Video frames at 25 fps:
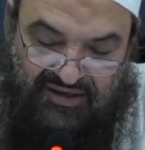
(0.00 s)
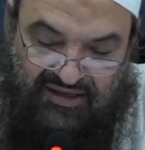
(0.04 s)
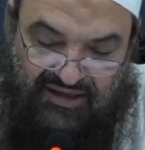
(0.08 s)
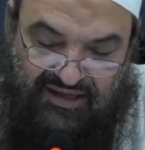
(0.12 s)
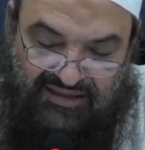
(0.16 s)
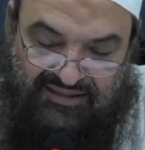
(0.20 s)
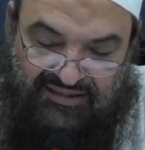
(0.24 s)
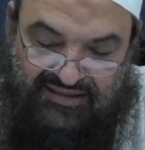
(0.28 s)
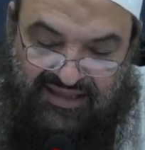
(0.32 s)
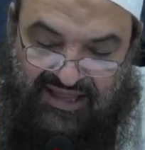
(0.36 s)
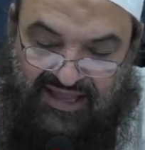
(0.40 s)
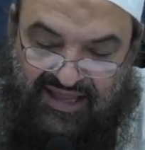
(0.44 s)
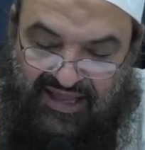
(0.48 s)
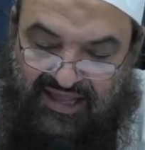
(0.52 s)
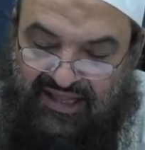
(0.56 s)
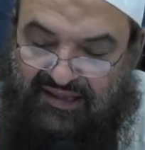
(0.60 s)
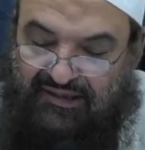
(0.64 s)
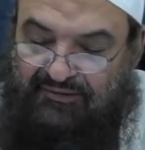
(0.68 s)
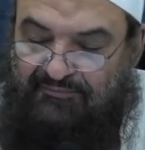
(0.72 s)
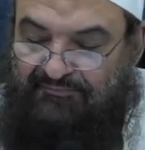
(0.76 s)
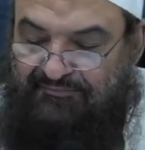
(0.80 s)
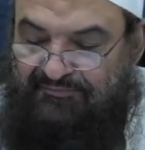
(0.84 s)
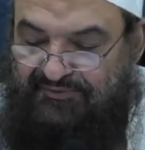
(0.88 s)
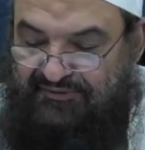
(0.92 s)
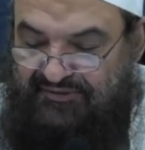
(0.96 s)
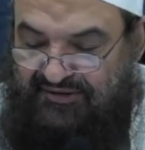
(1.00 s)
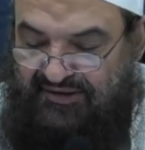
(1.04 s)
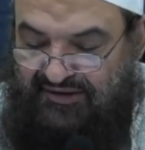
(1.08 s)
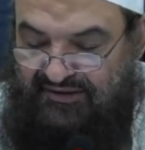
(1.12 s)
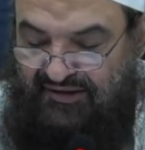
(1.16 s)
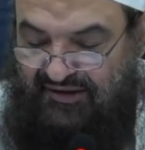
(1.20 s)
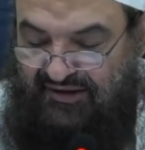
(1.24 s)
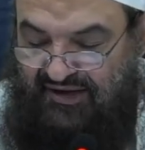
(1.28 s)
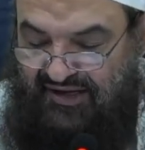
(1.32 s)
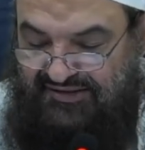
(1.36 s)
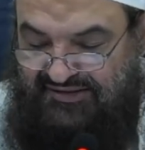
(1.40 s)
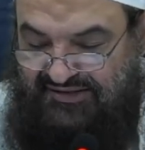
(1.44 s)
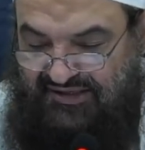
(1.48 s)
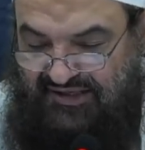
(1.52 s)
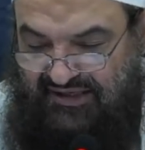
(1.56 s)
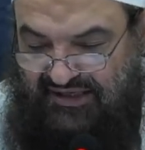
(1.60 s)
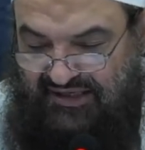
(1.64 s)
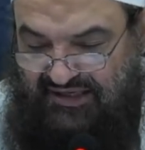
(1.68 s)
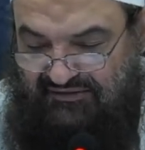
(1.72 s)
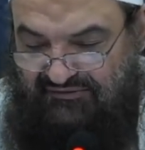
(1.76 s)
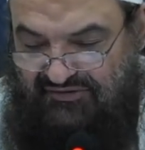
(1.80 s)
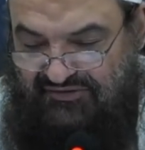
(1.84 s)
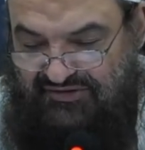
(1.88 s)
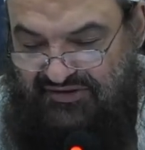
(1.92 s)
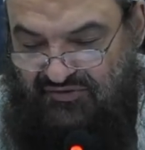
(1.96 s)
And the help that Allah is going to
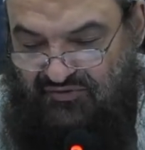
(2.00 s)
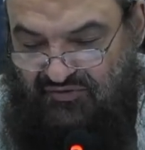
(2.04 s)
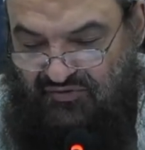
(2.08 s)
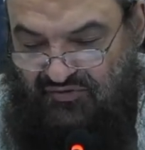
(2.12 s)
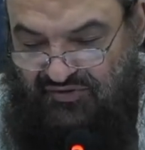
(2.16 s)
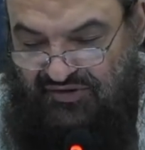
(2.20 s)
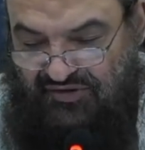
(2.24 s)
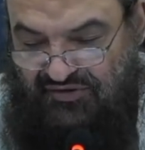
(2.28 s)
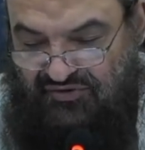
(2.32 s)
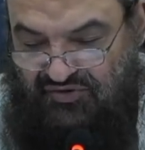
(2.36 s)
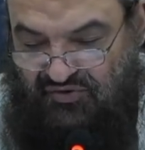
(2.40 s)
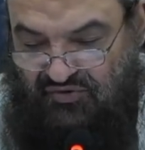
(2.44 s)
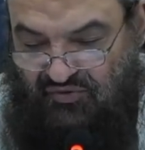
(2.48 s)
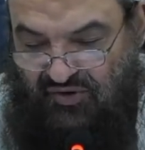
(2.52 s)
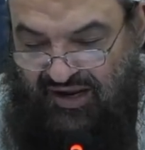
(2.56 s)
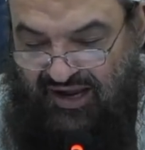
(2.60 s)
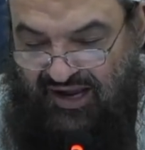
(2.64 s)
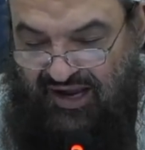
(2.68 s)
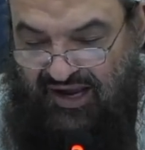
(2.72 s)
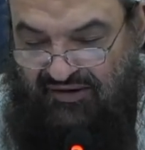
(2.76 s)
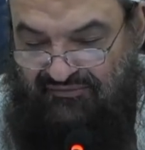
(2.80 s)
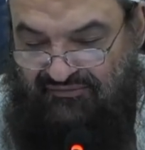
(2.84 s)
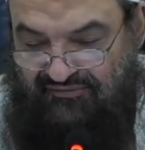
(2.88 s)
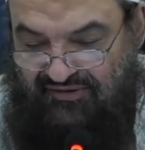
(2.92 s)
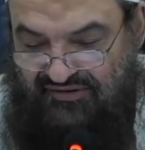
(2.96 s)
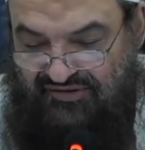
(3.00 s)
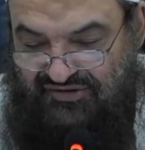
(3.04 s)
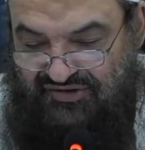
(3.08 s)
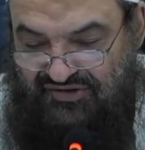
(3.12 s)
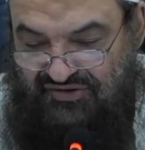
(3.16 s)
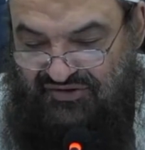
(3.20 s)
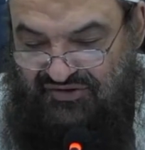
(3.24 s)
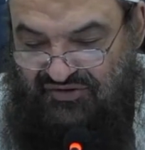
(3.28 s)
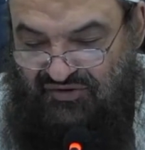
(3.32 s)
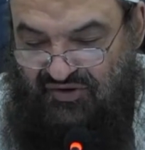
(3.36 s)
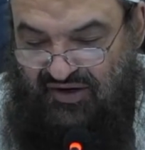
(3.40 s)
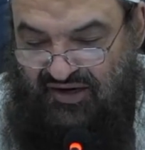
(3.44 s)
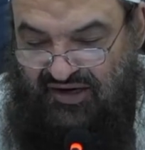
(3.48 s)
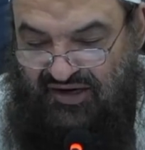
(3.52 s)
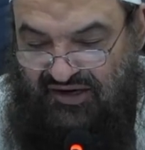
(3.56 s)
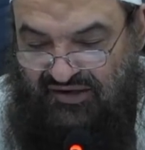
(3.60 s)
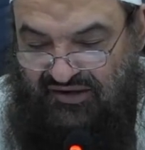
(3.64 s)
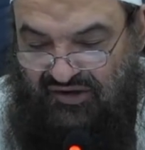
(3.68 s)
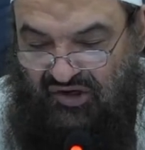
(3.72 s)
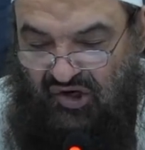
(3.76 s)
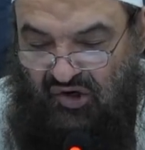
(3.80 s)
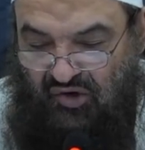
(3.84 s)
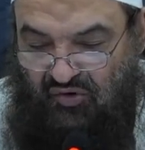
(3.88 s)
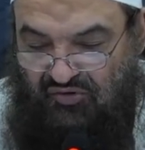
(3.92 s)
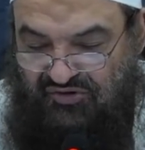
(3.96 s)
give you is according to how much you
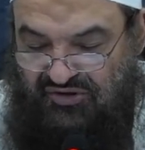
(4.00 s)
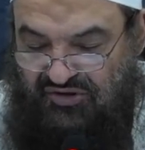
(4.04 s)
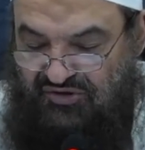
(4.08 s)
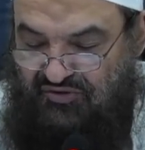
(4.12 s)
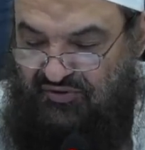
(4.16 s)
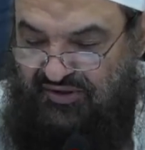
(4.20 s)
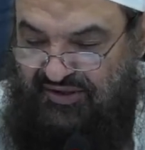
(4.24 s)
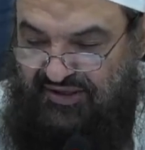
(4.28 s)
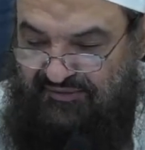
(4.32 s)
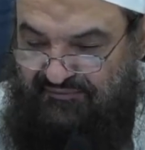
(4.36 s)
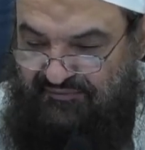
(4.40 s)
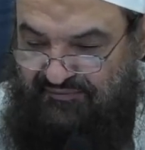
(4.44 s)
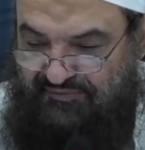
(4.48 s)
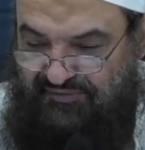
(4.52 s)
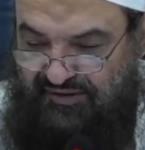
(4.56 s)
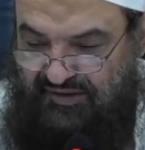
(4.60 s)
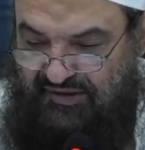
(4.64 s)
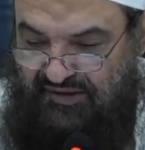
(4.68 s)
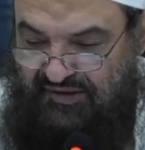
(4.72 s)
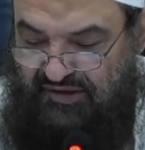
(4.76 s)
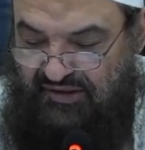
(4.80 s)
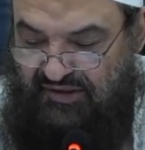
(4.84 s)
are closer to Him.